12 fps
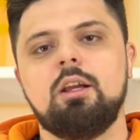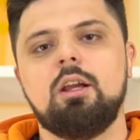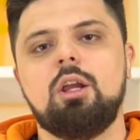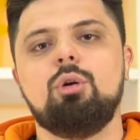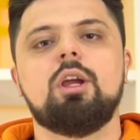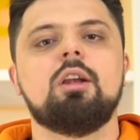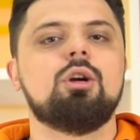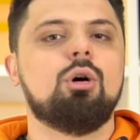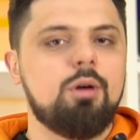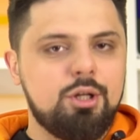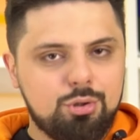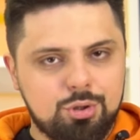you can go
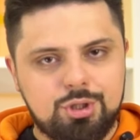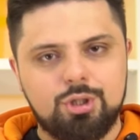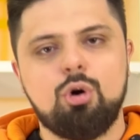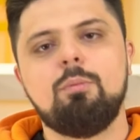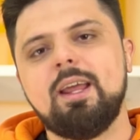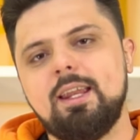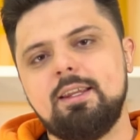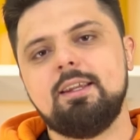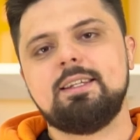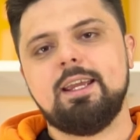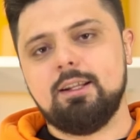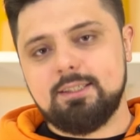into so many
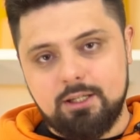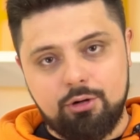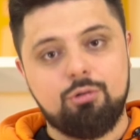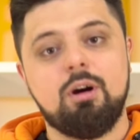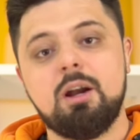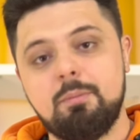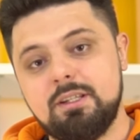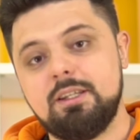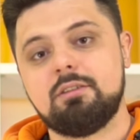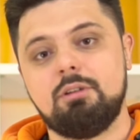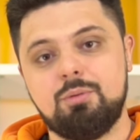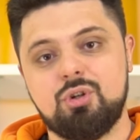details in requirement
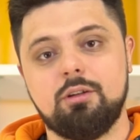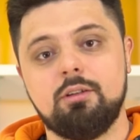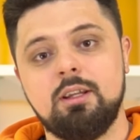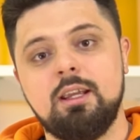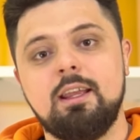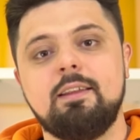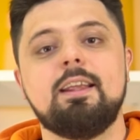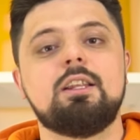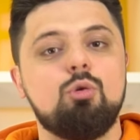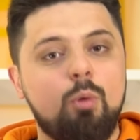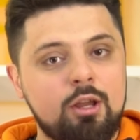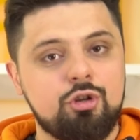description that
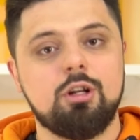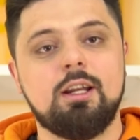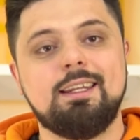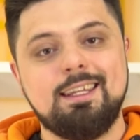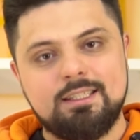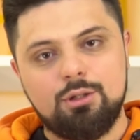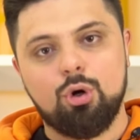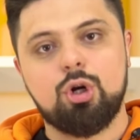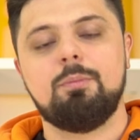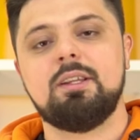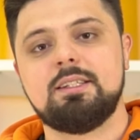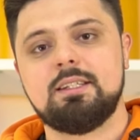eventually these
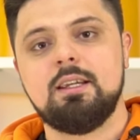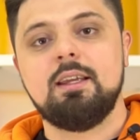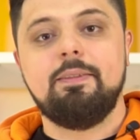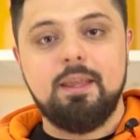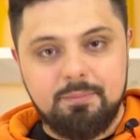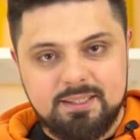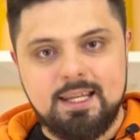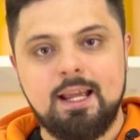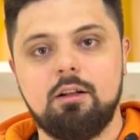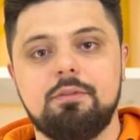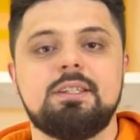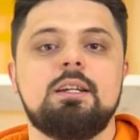documents
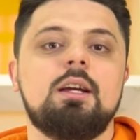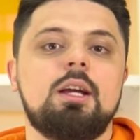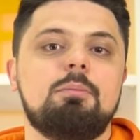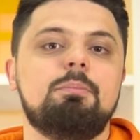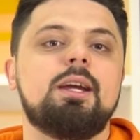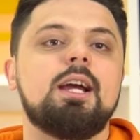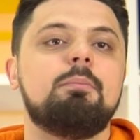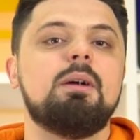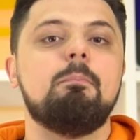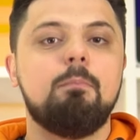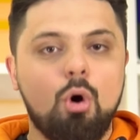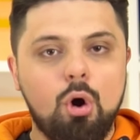themselves become a
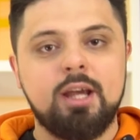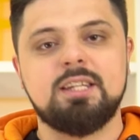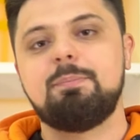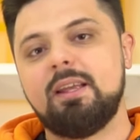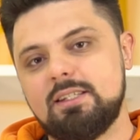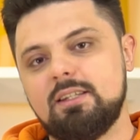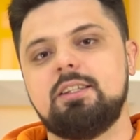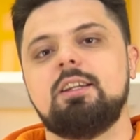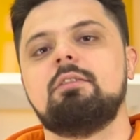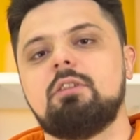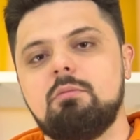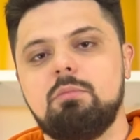more expensive
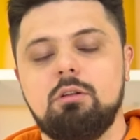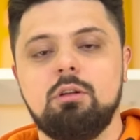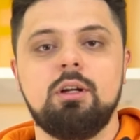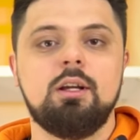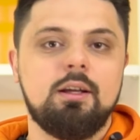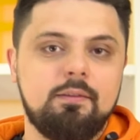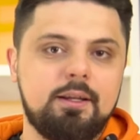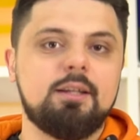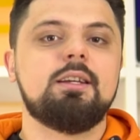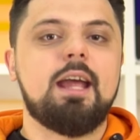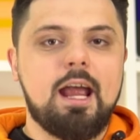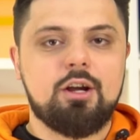deliverable than
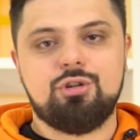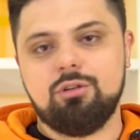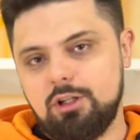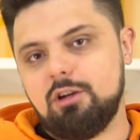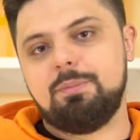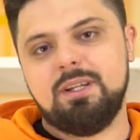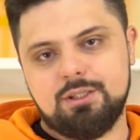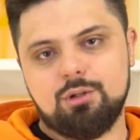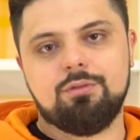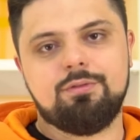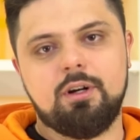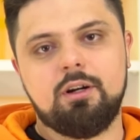the actual ERP
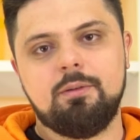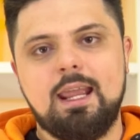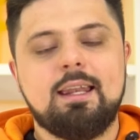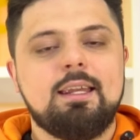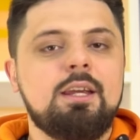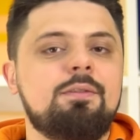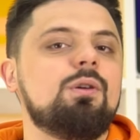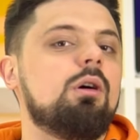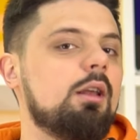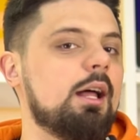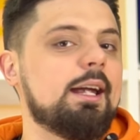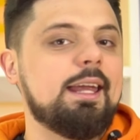software. And if you are
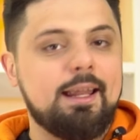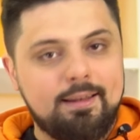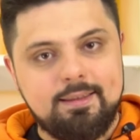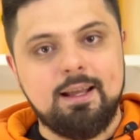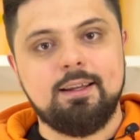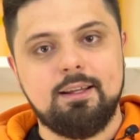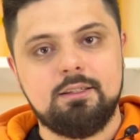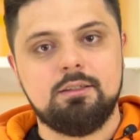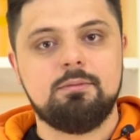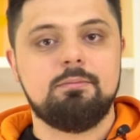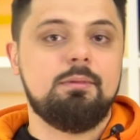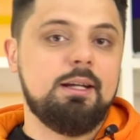lucky and done it,
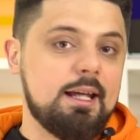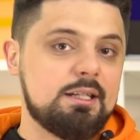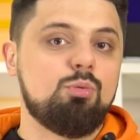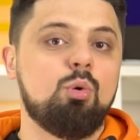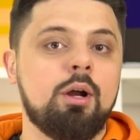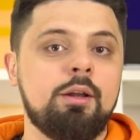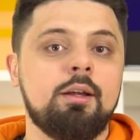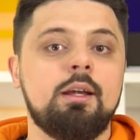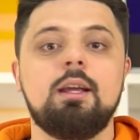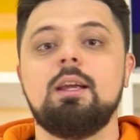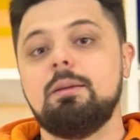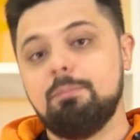guess what?
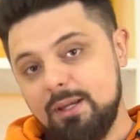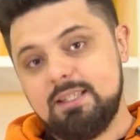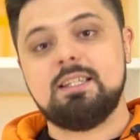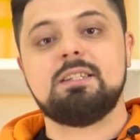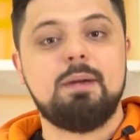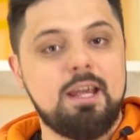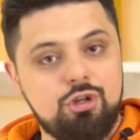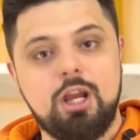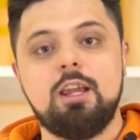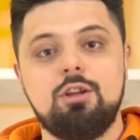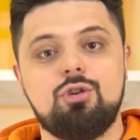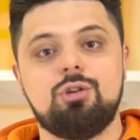Business may
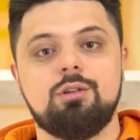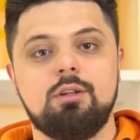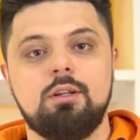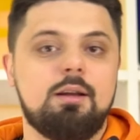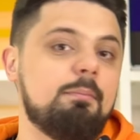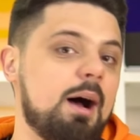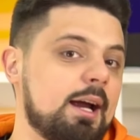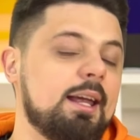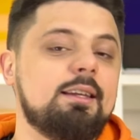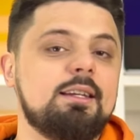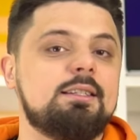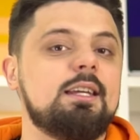change. The market
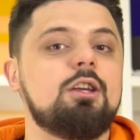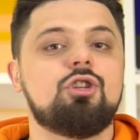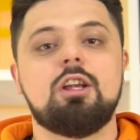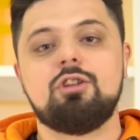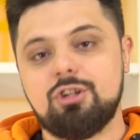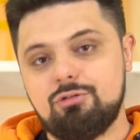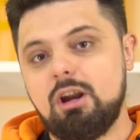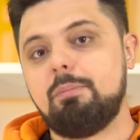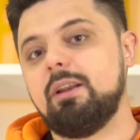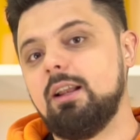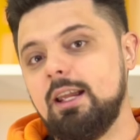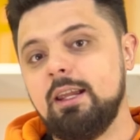these days changes
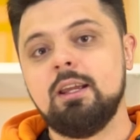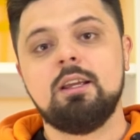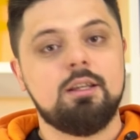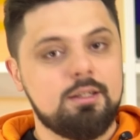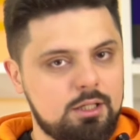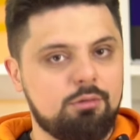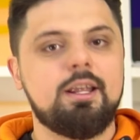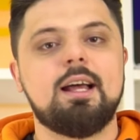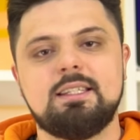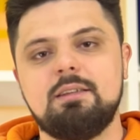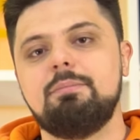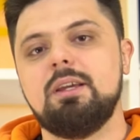rapidly, so does
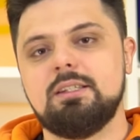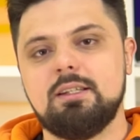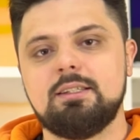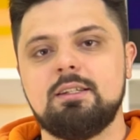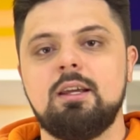the business,